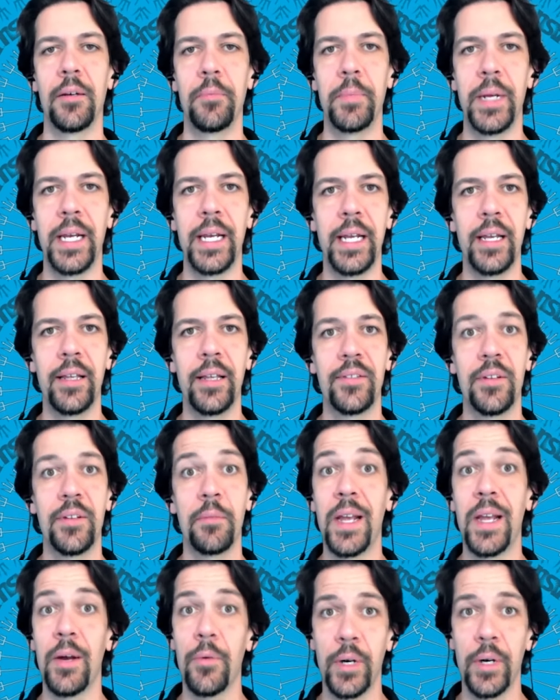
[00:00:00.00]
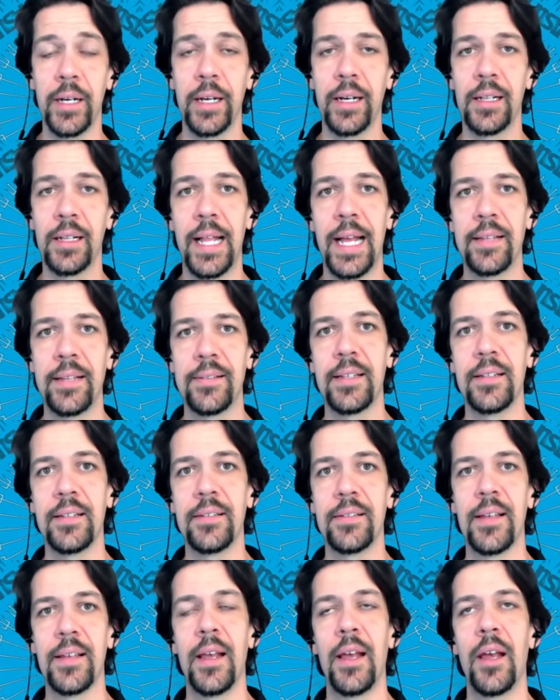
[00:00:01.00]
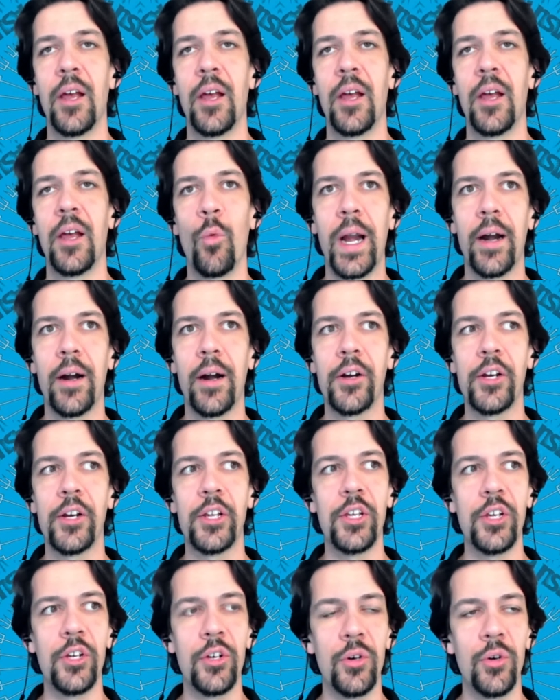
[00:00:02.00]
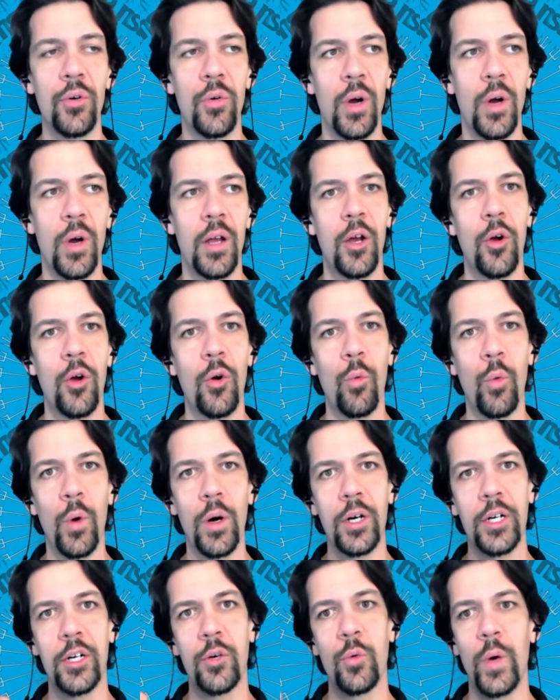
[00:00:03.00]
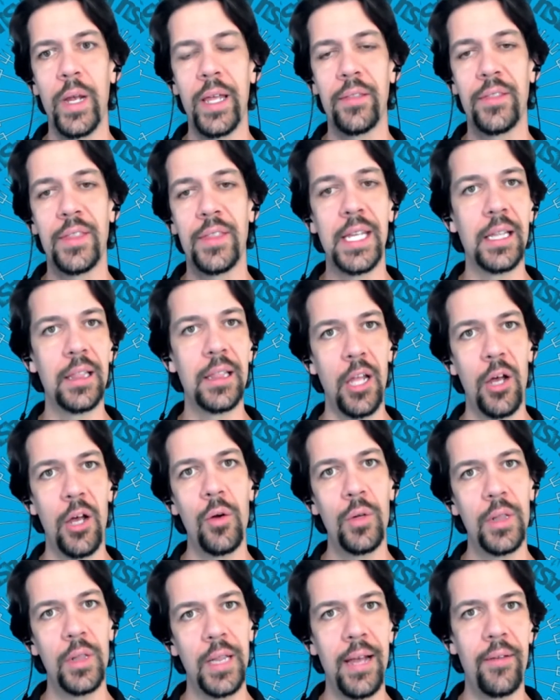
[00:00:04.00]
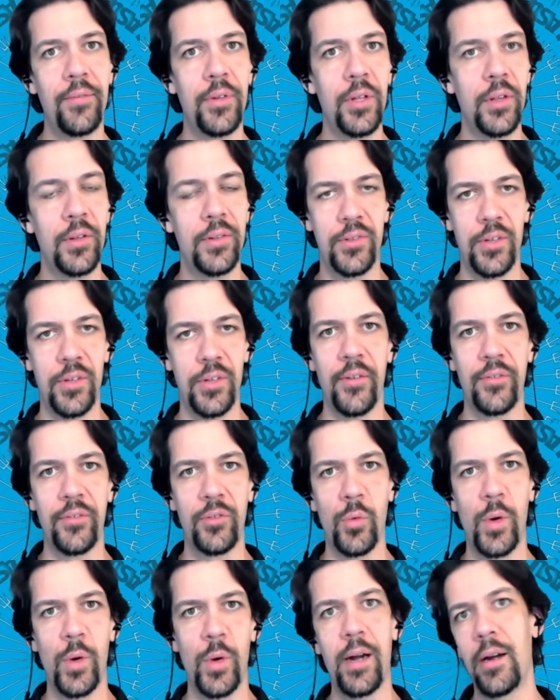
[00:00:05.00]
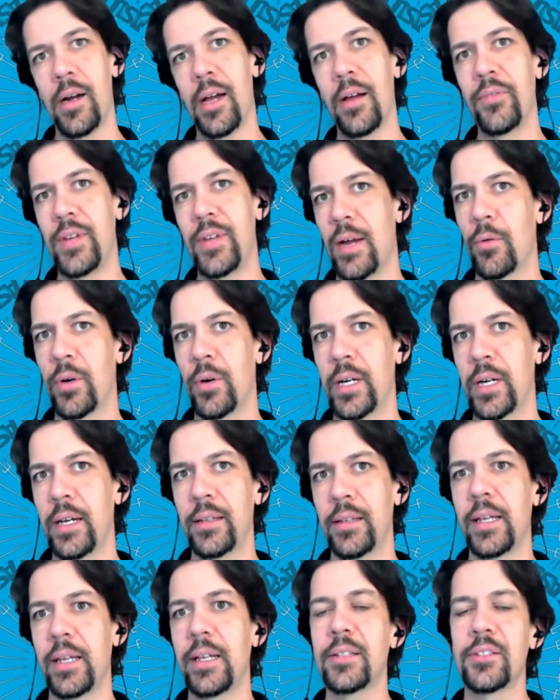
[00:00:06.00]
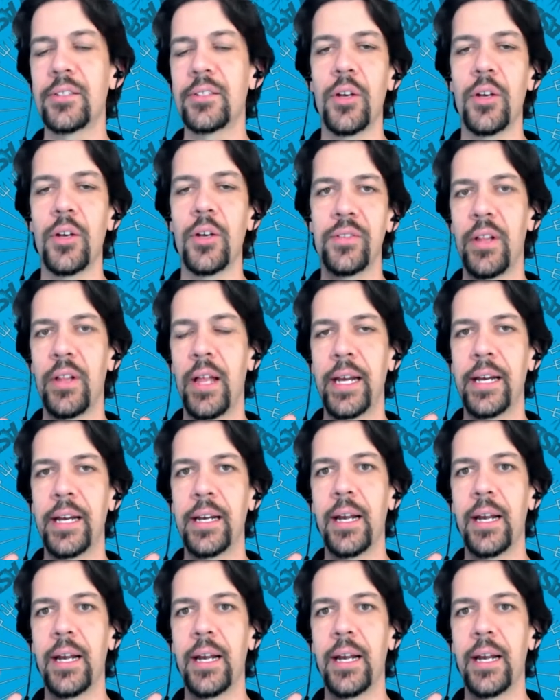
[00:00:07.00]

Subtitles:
is some networking classes where you work with the low-level software of networking things. So it's like